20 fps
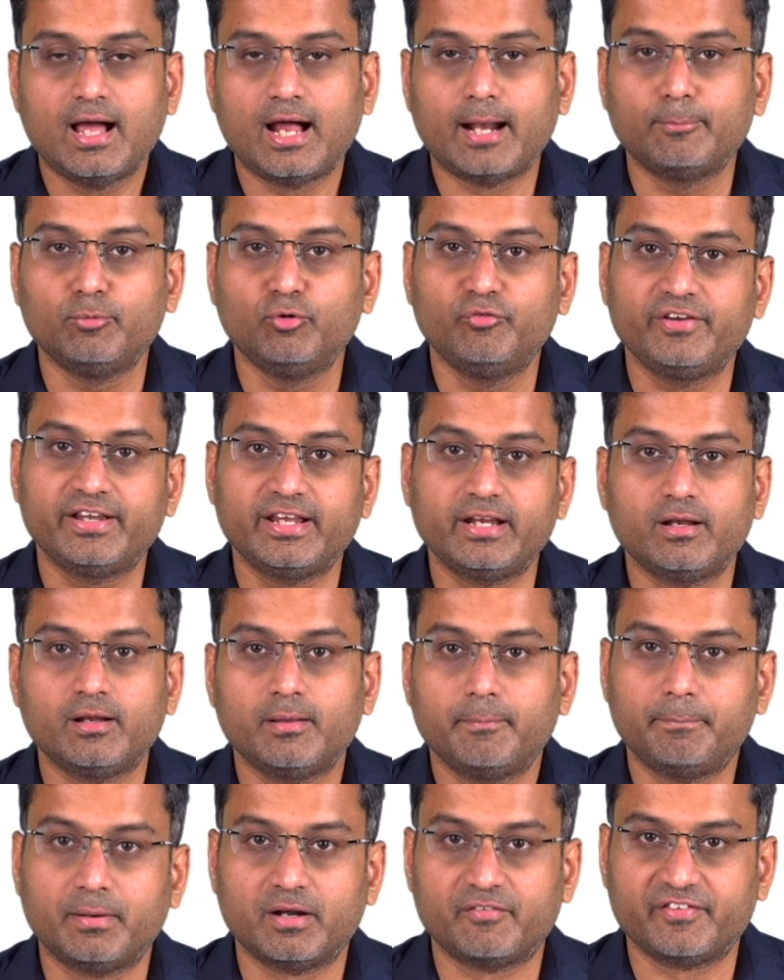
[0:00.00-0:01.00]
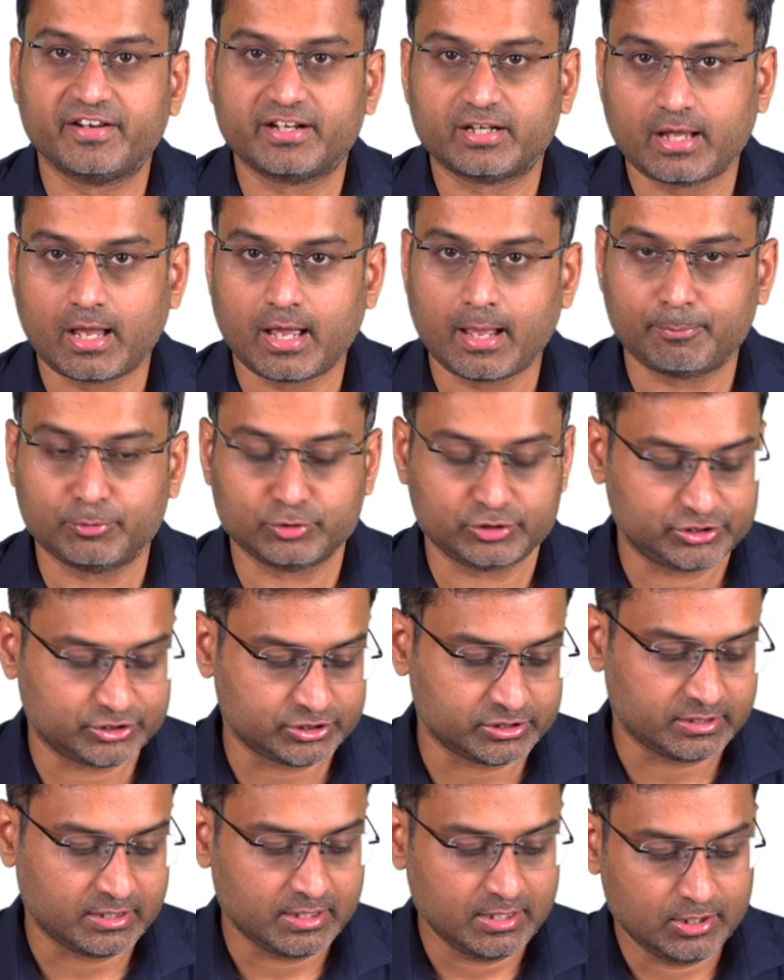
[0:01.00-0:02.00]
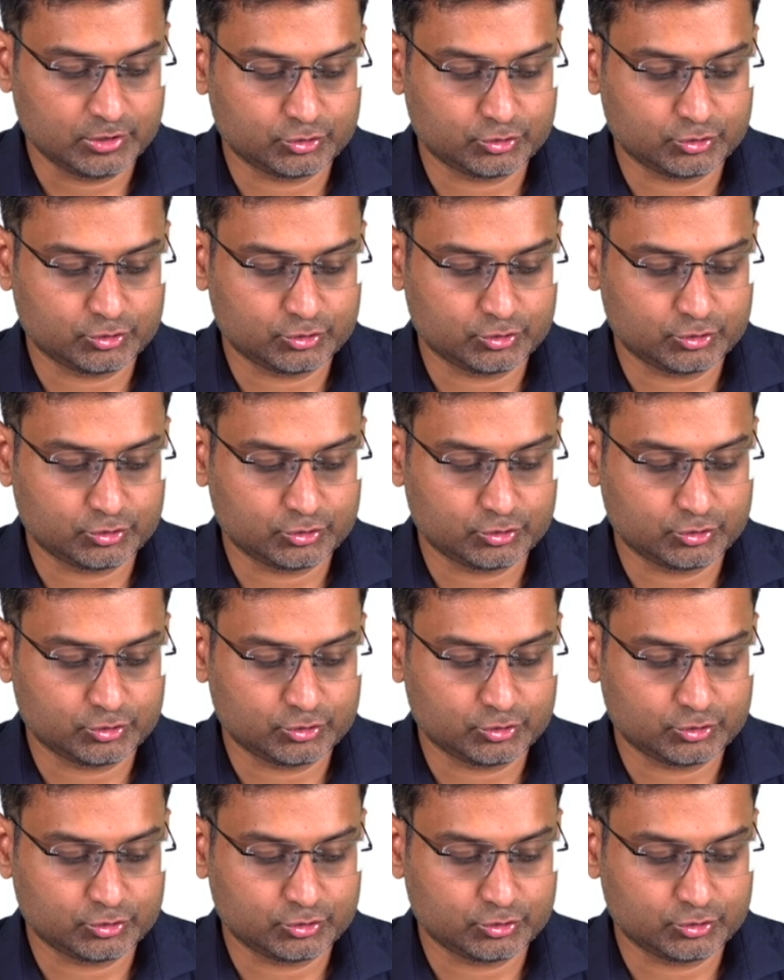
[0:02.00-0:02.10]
are moving in perfect apposition.